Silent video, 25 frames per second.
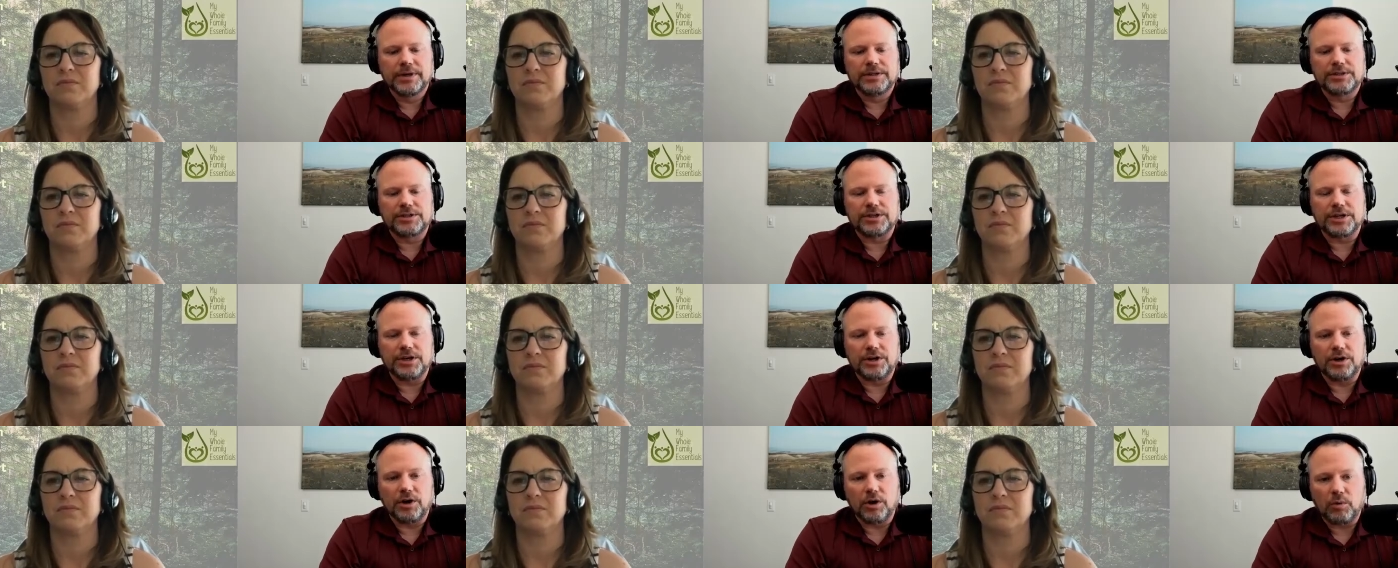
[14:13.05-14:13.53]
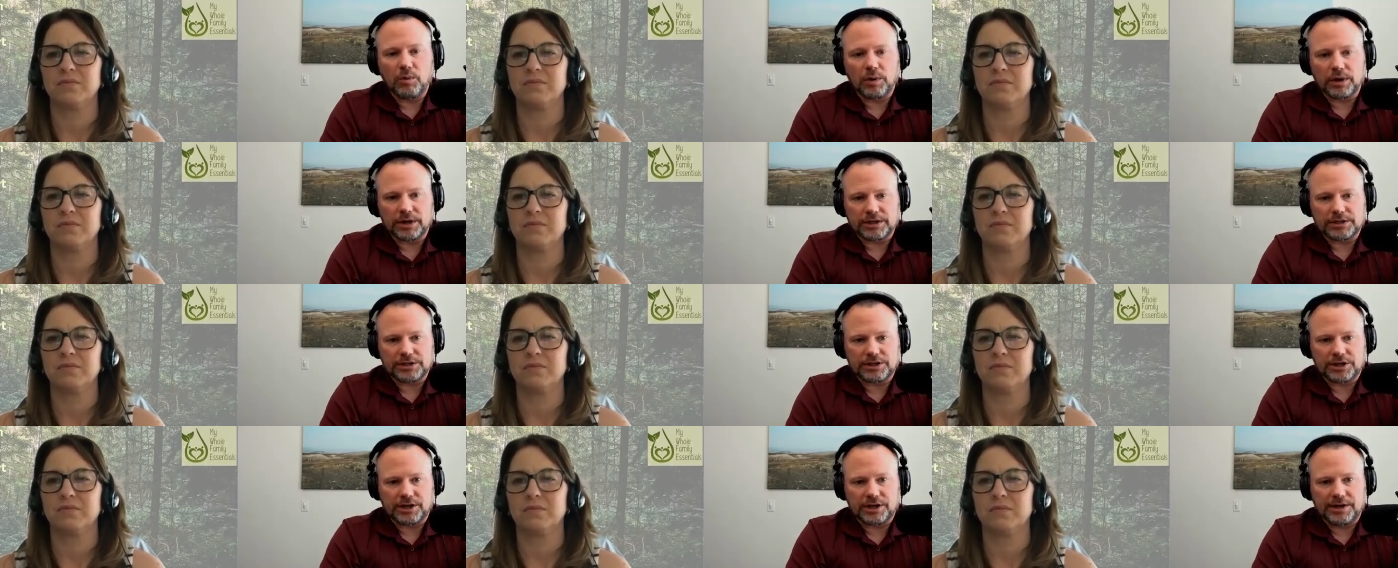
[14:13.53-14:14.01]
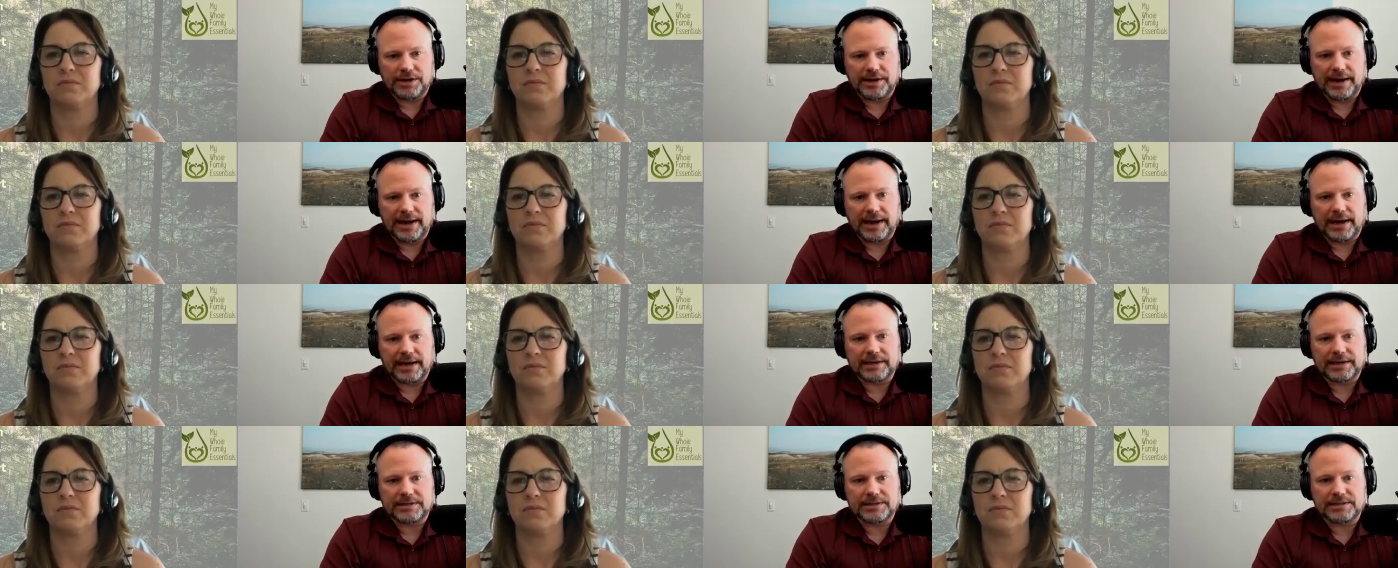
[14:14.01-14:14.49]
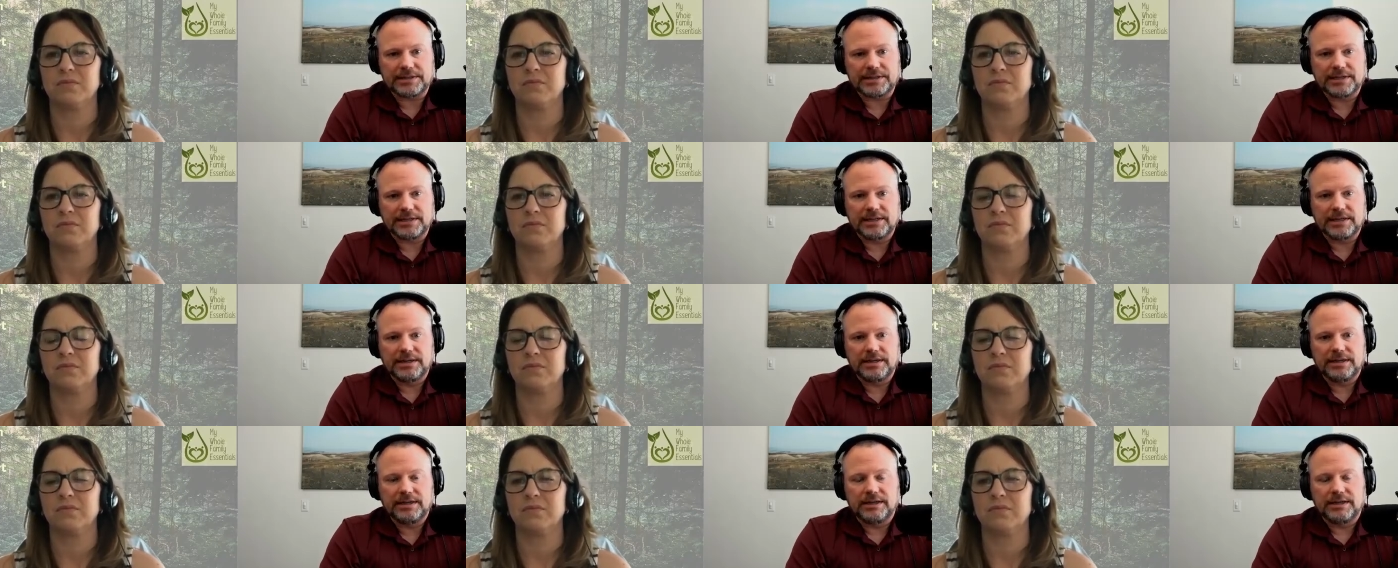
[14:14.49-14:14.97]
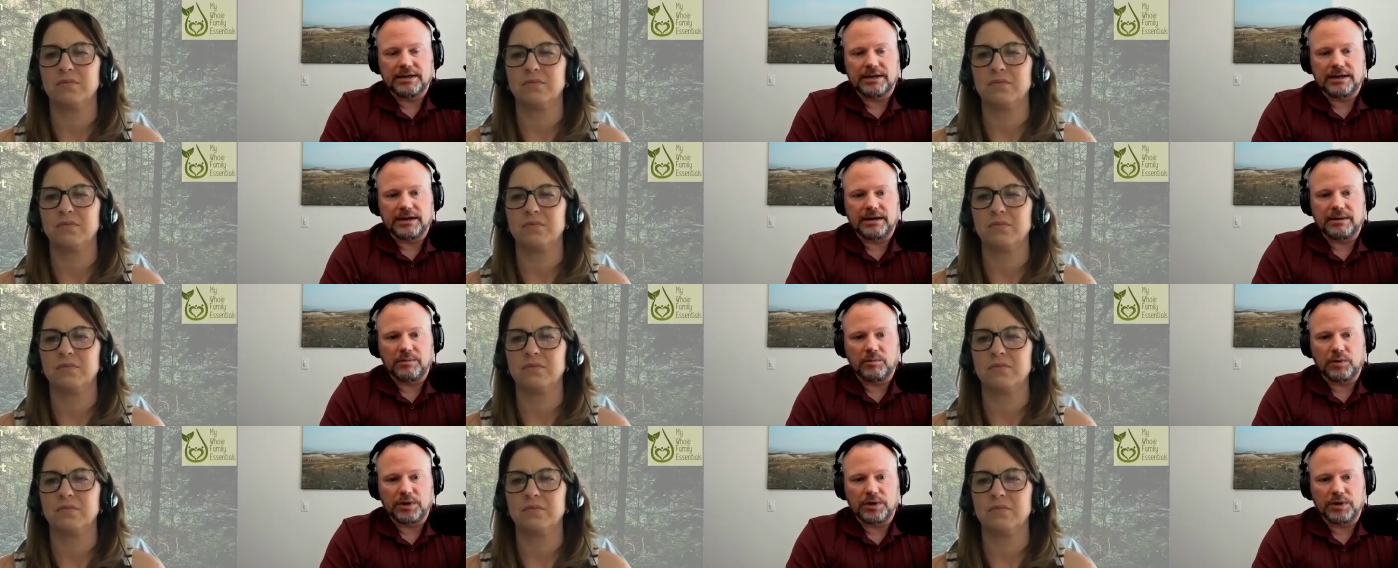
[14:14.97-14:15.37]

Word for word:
Speaker 1: to know where to turn next um,